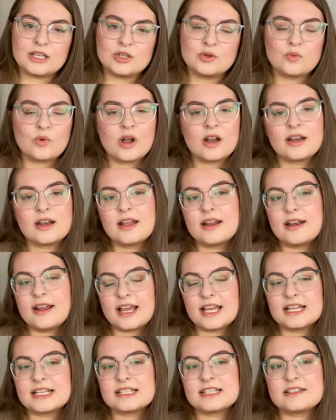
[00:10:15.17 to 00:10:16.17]
You want a
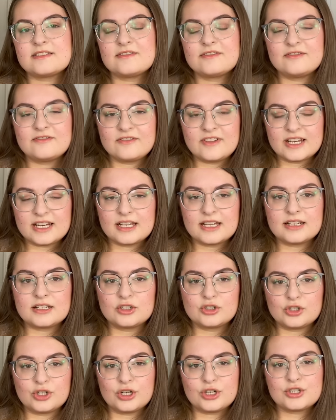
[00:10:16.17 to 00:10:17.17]
nice fitted
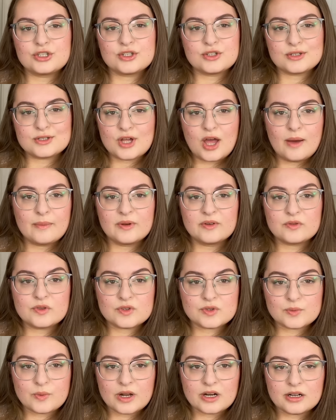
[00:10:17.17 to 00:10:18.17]
look to the top of the
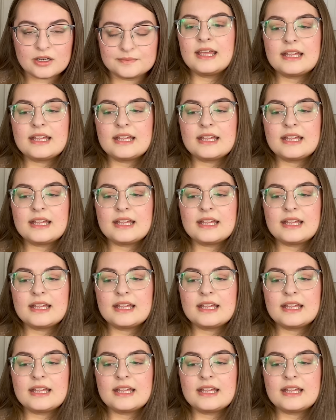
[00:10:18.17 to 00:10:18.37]
sweater.